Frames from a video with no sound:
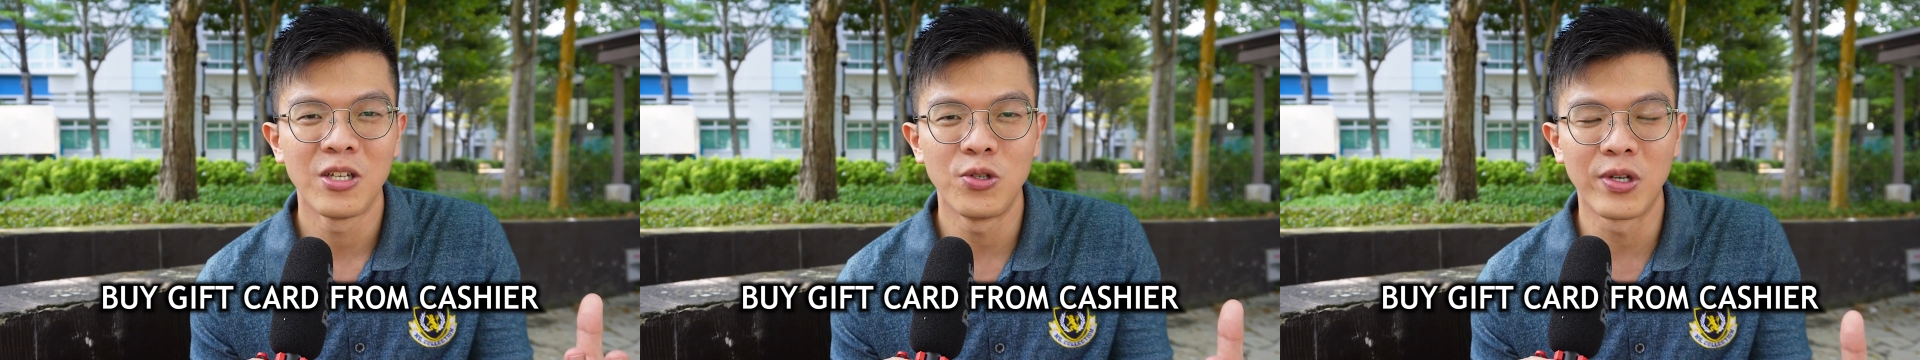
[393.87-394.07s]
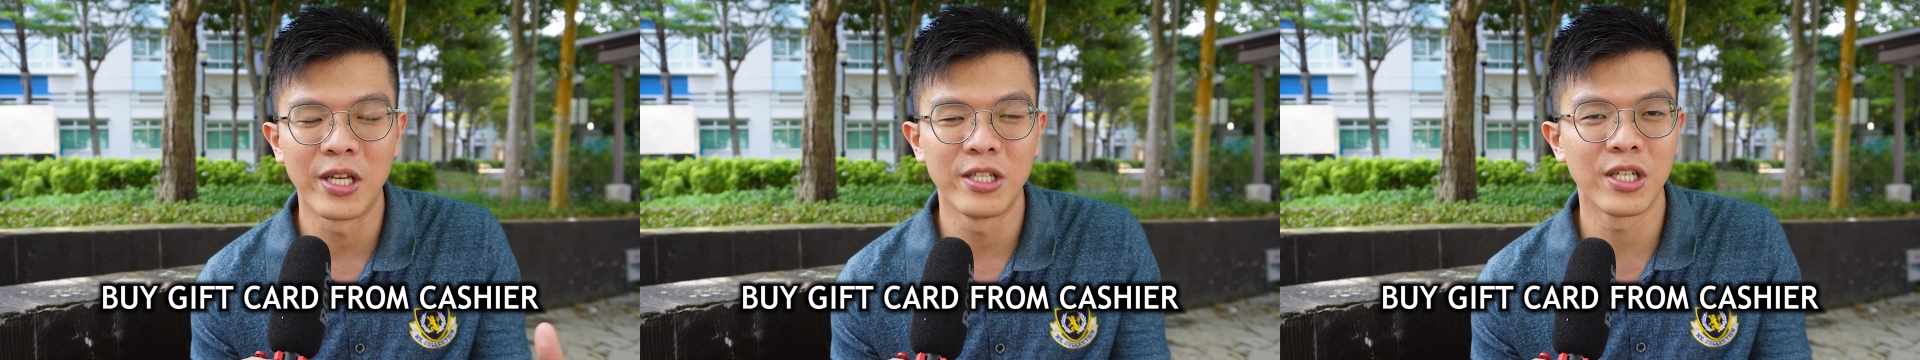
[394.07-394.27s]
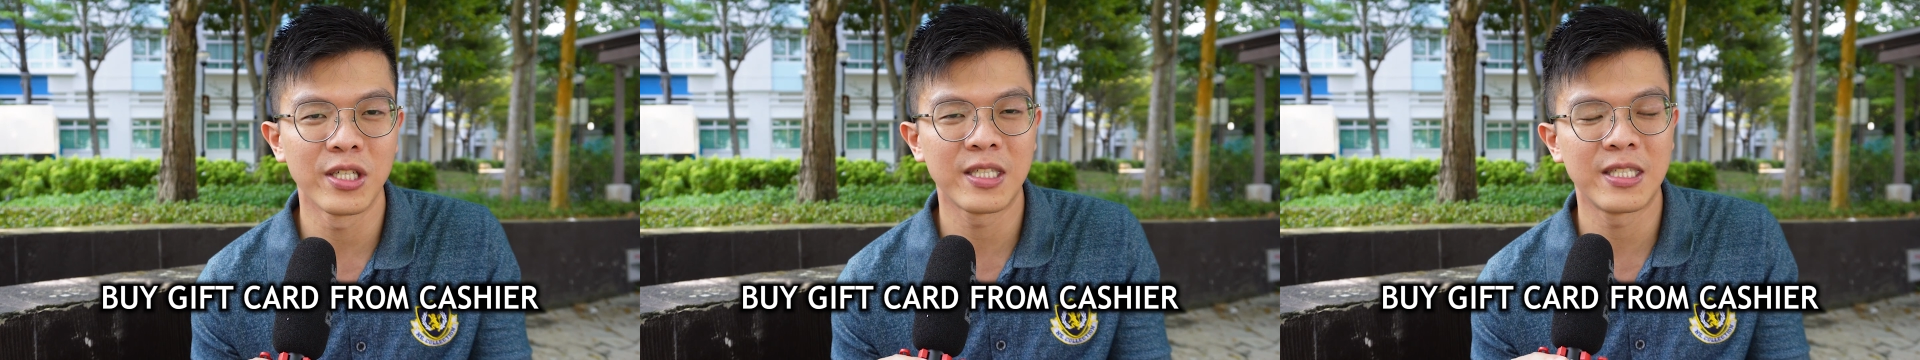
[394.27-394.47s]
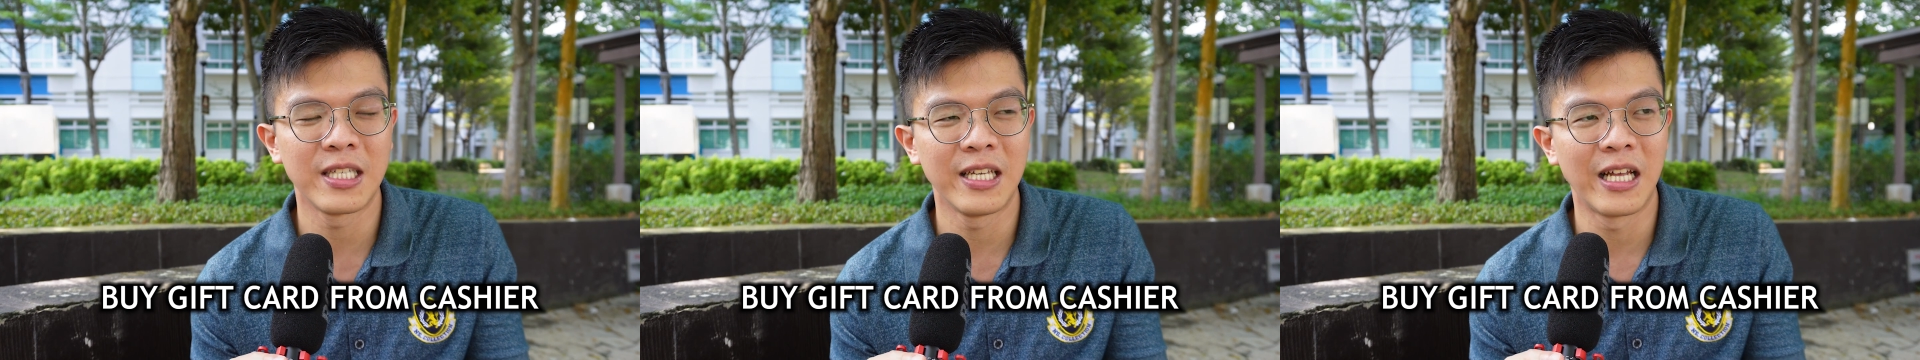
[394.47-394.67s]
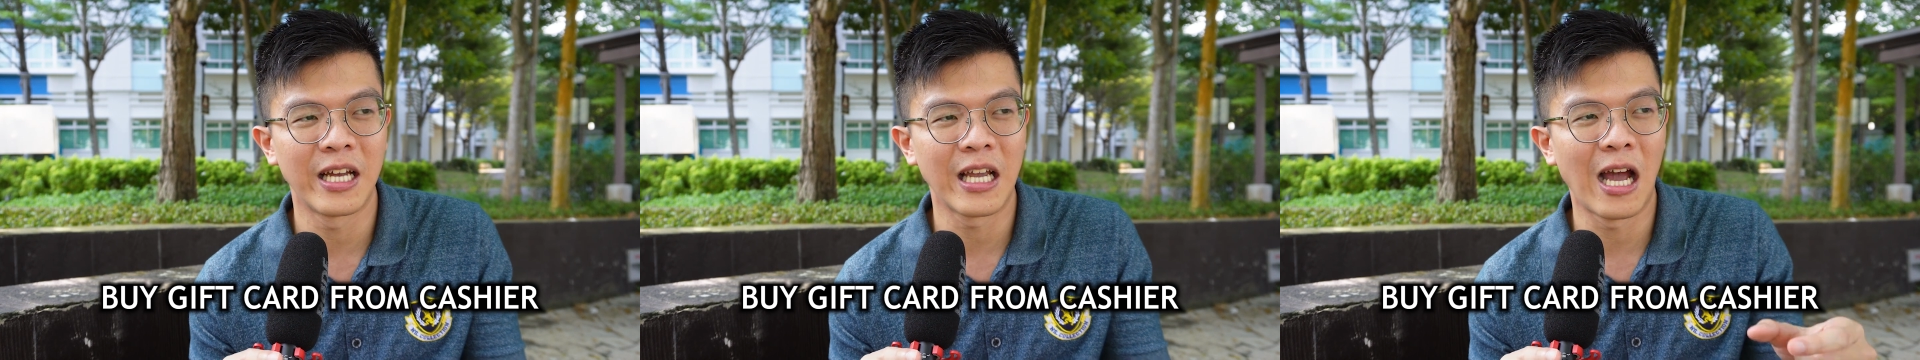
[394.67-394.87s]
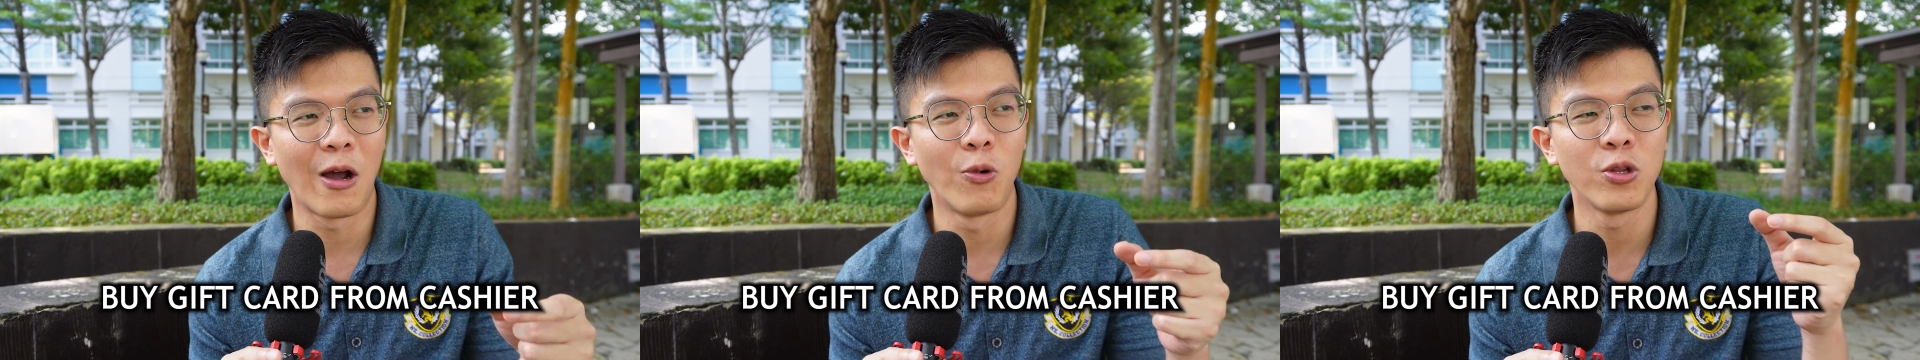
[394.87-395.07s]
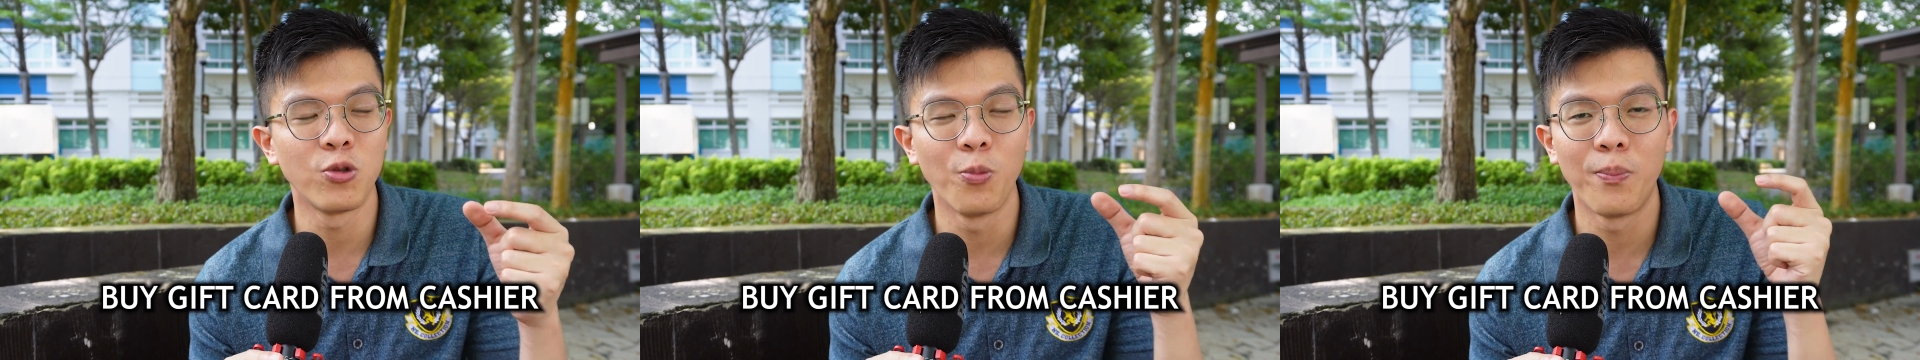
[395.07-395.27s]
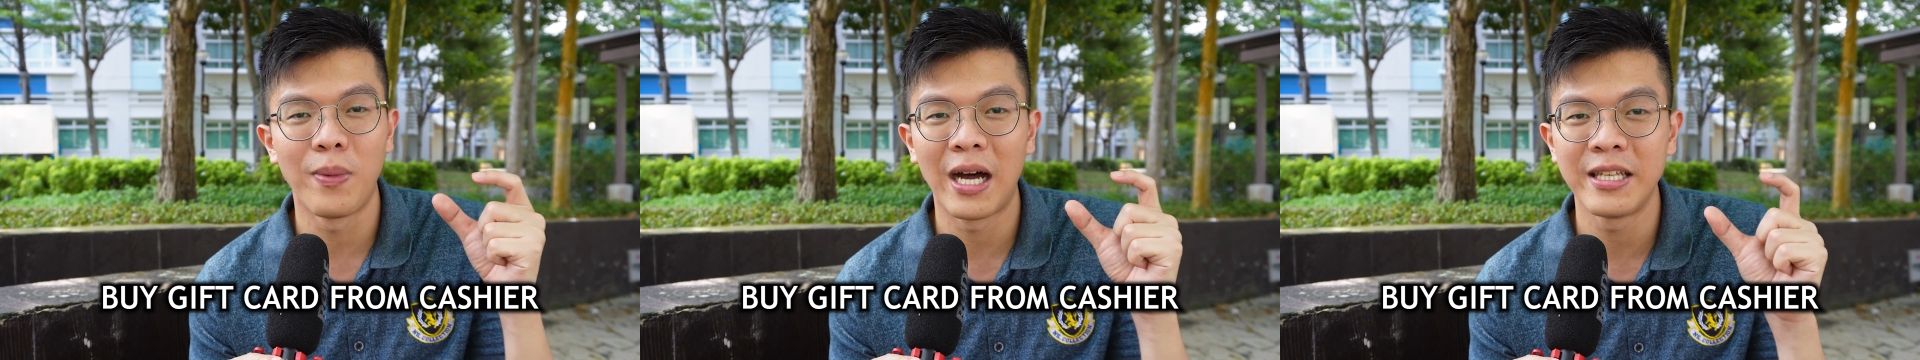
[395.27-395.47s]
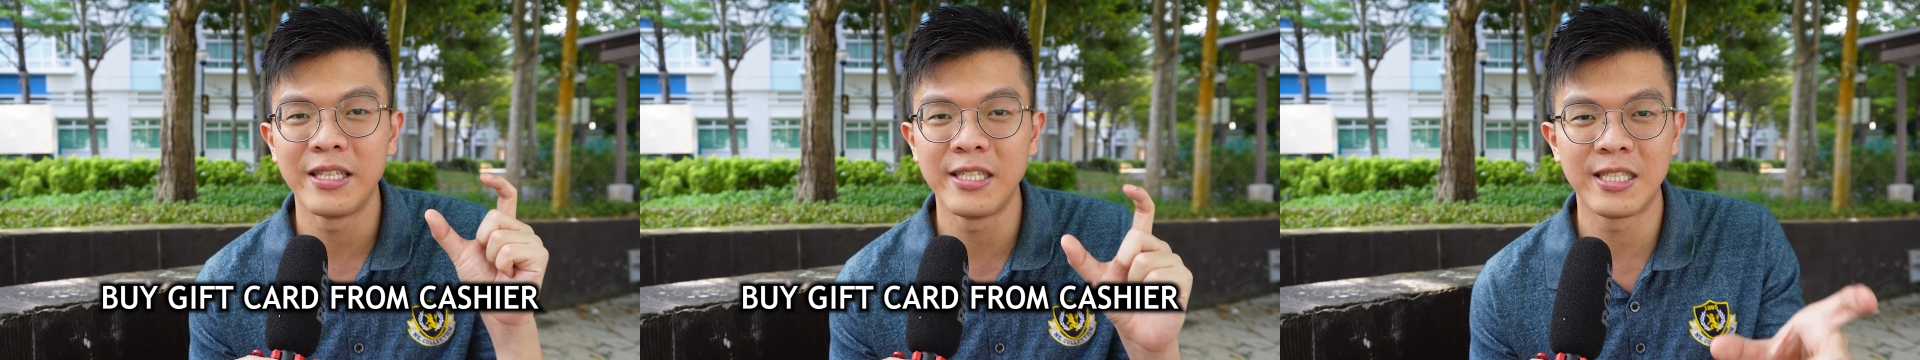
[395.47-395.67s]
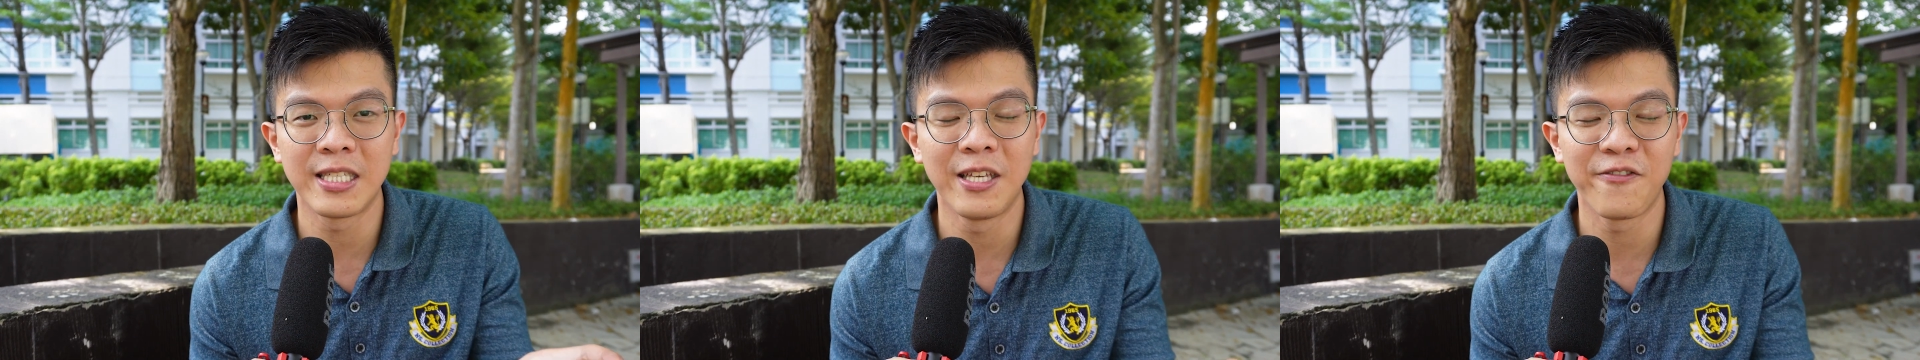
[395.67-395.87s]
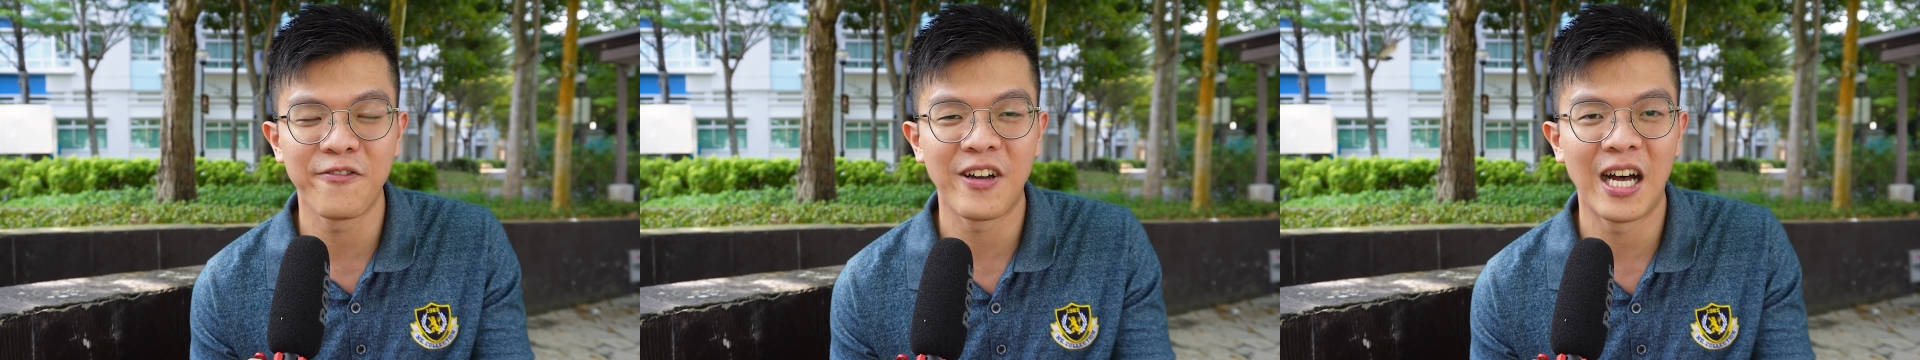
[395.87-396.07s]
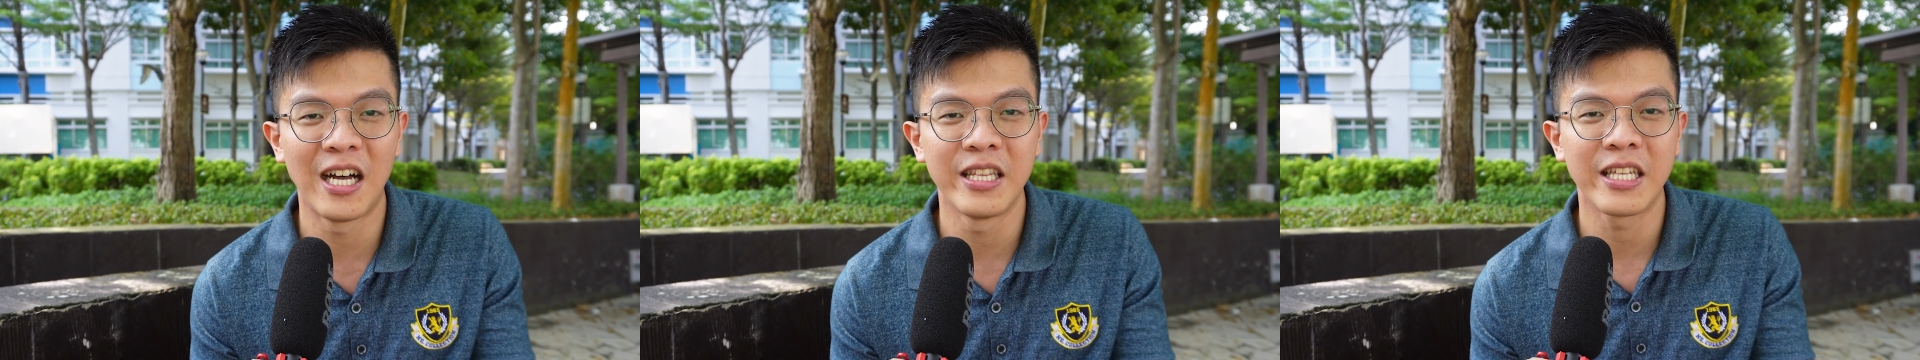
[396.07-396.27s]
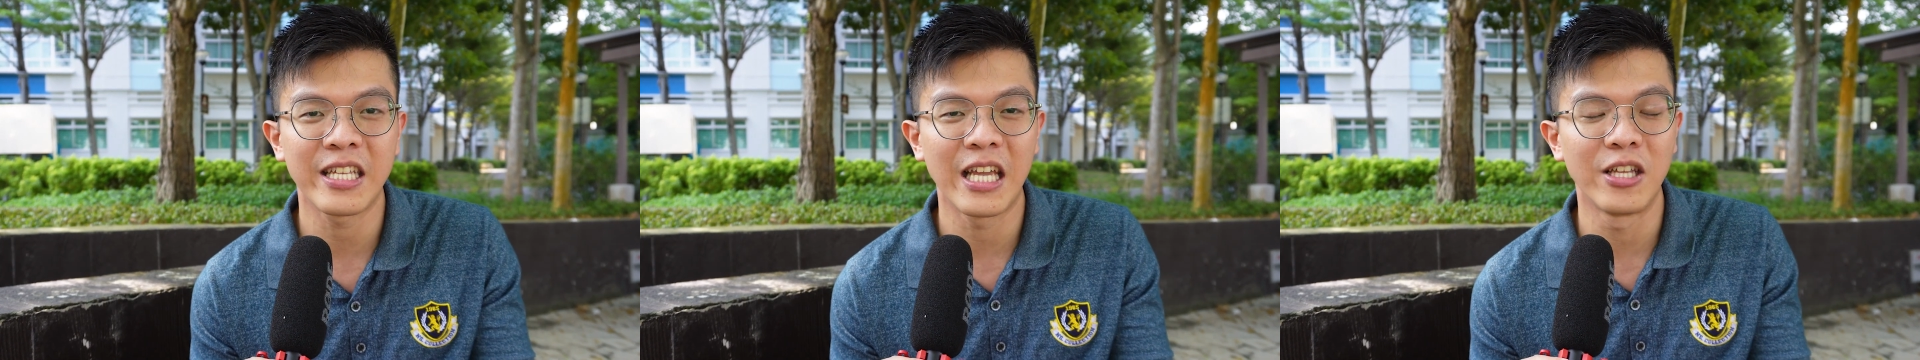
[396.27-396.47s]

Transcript: You can just say like, I want to buy this gift card,